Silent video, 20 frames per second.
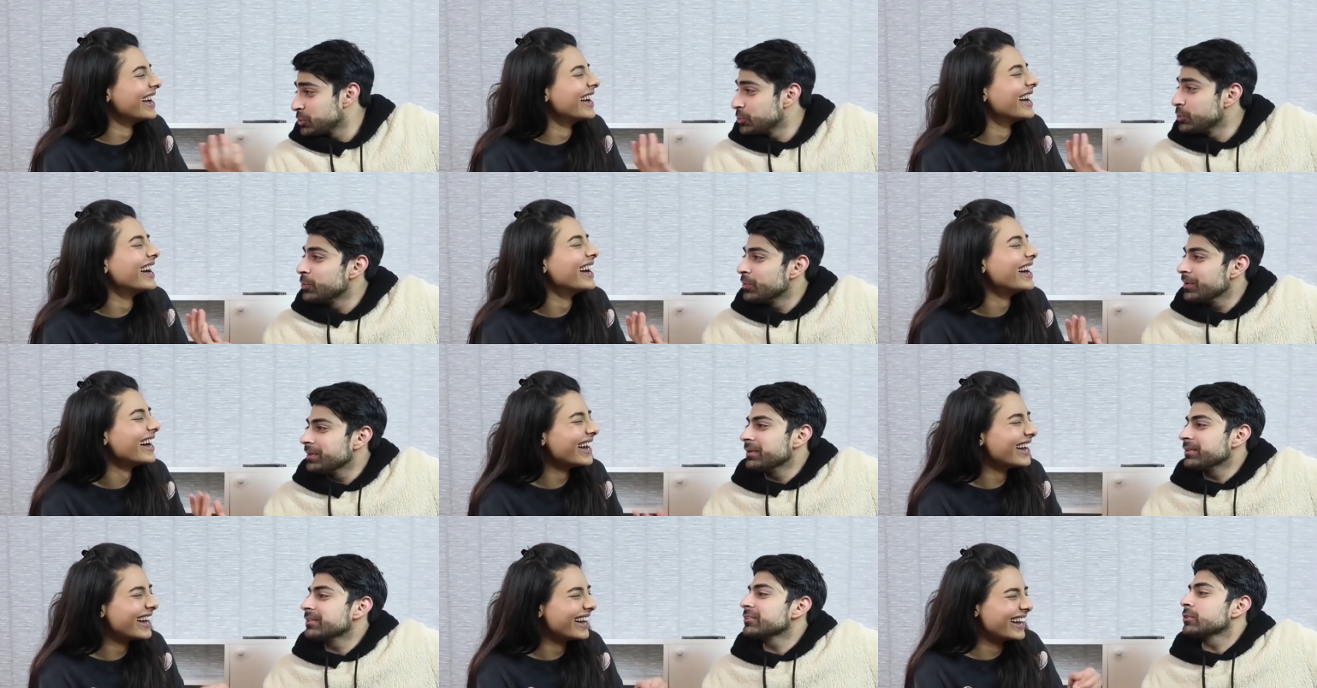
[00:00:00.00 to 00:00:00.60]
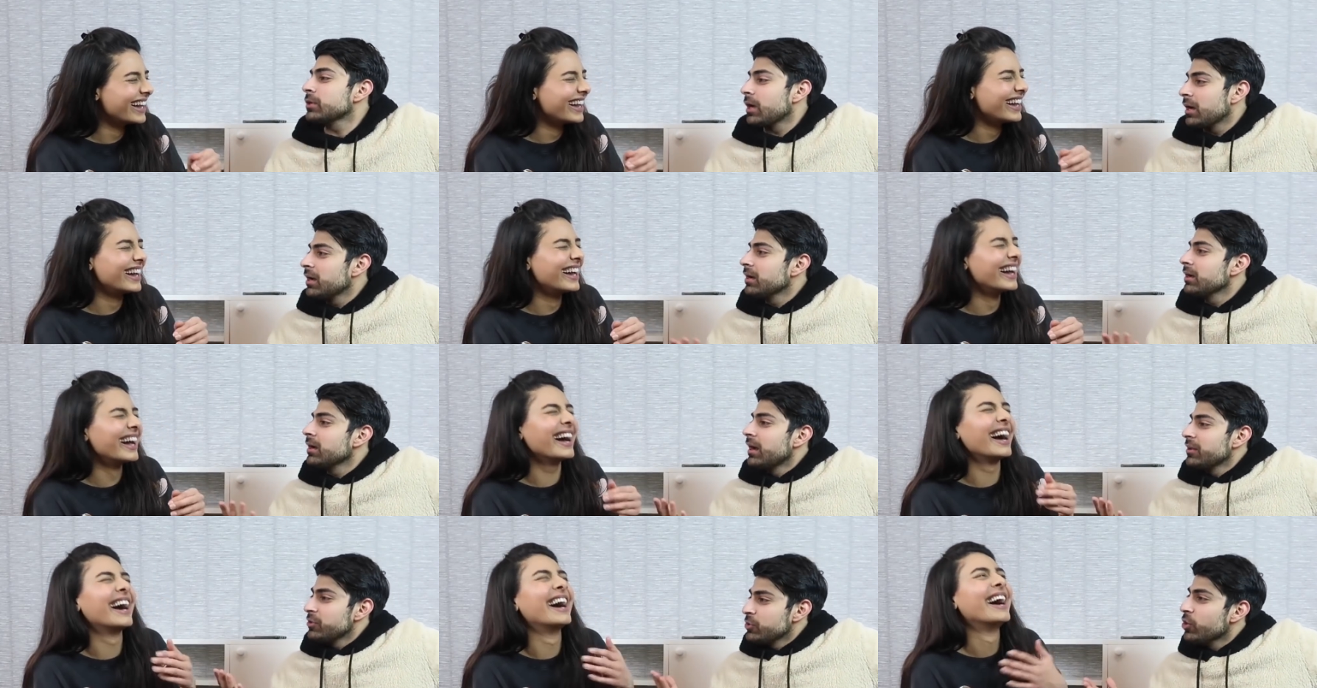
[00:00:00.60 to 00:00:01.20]
Speaker 1: You,
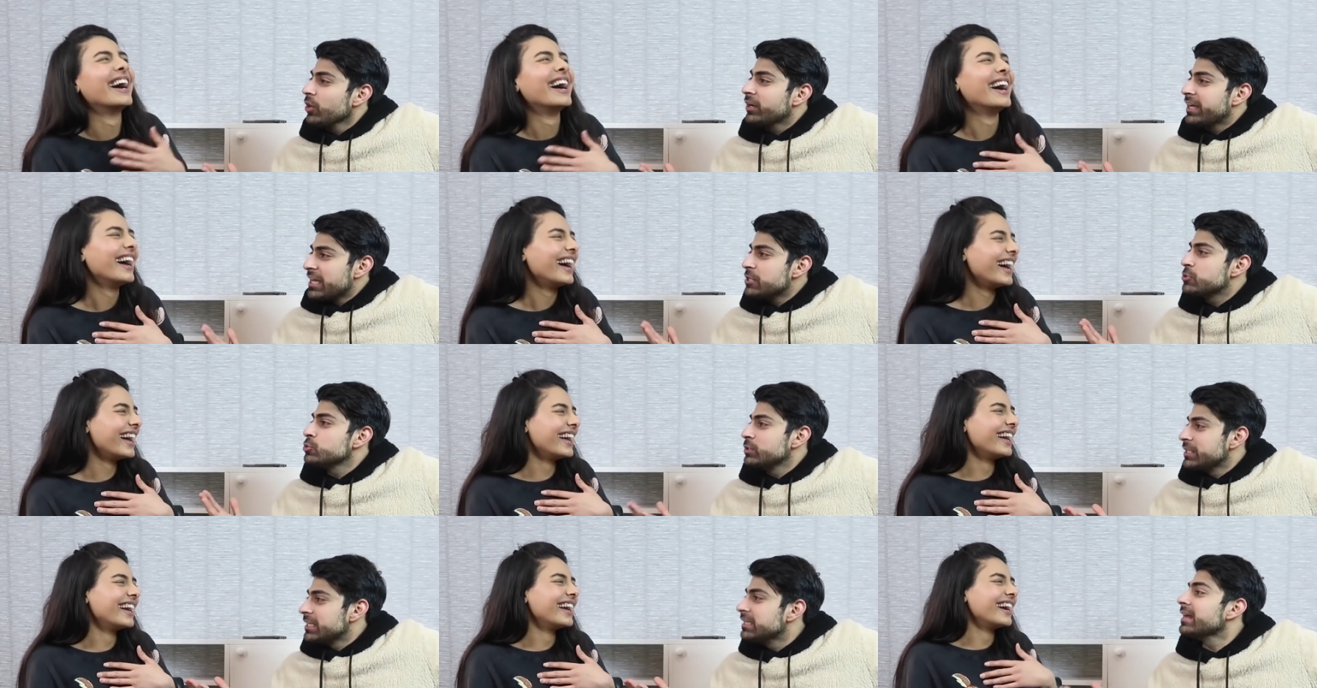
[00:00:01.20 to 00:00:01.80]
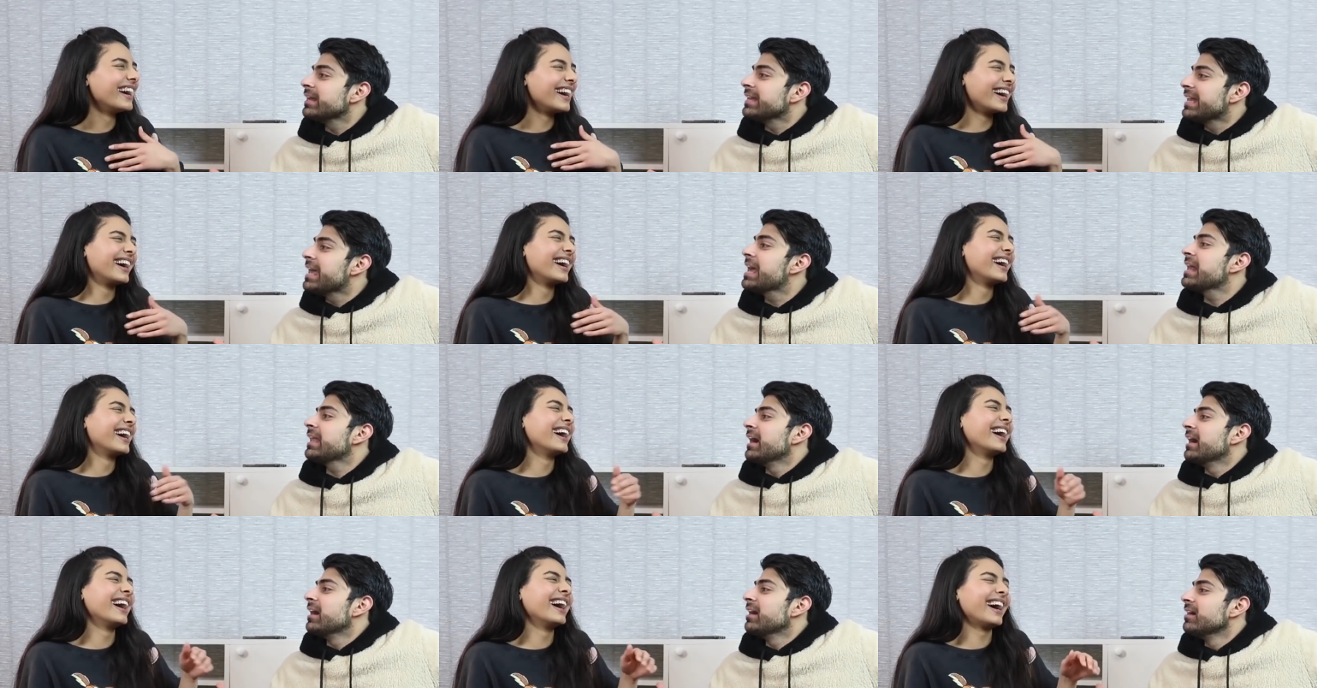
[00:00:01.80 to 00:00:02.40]
uh, are you okay? Do you need an
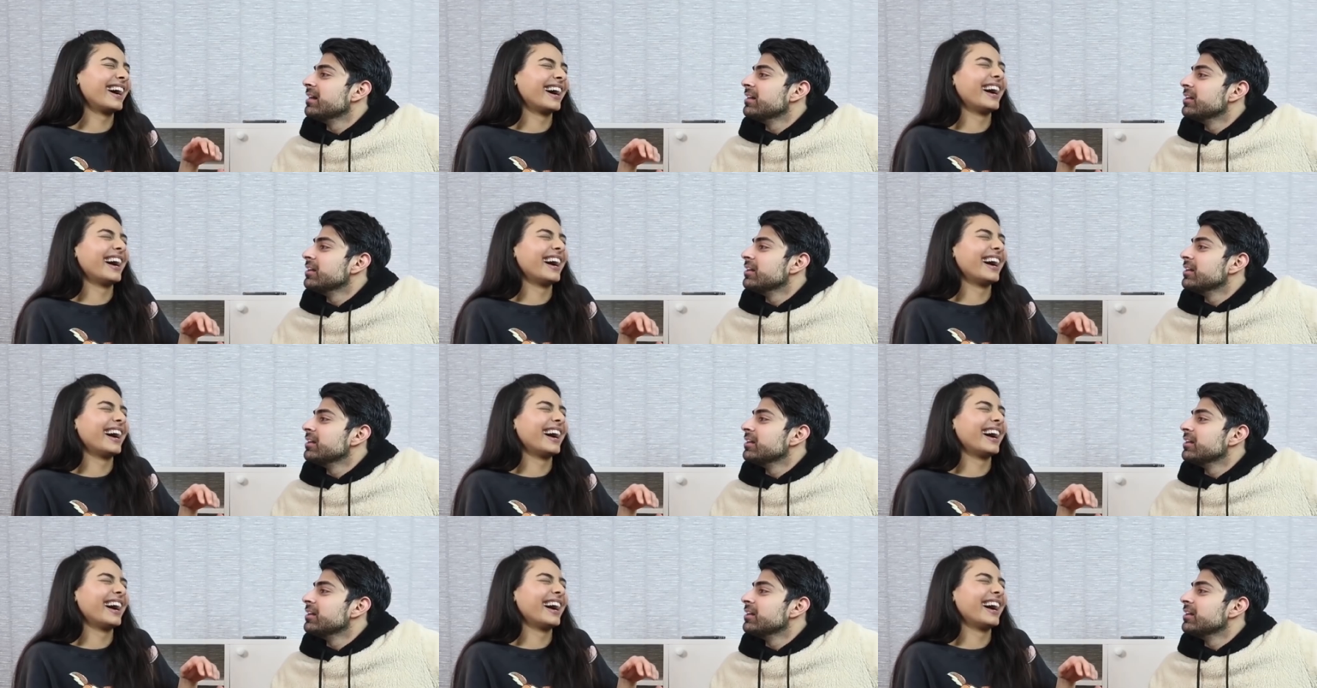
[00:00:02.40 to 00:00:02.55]
inhaler?